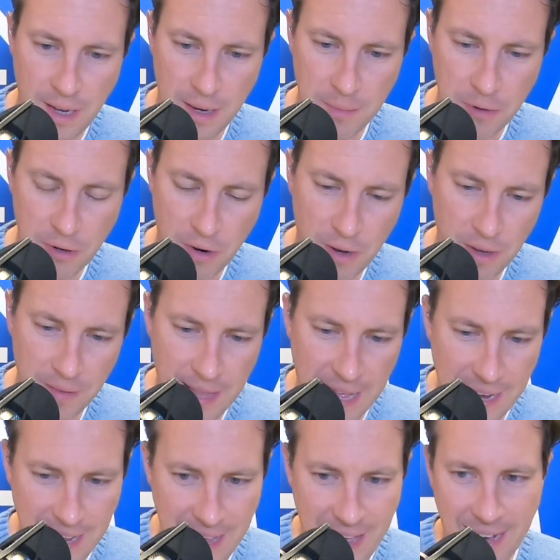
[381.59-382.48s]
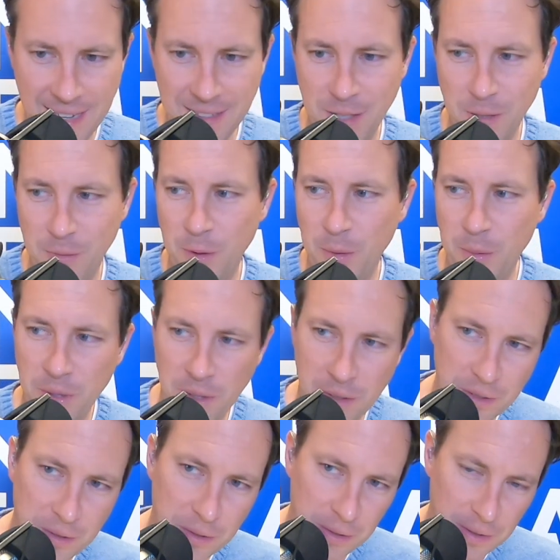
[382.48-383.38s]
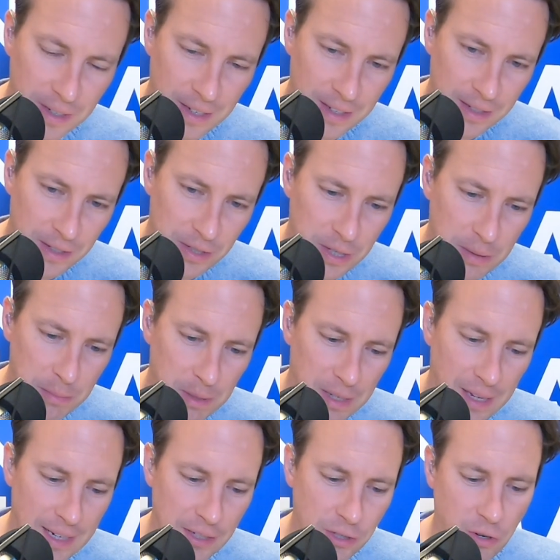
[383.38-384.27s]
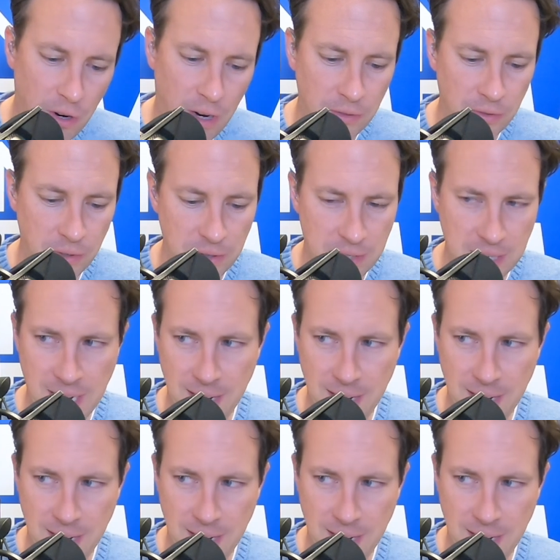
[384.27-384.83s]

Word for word: I'm drawing that X, if you will, to symbolize crossroads,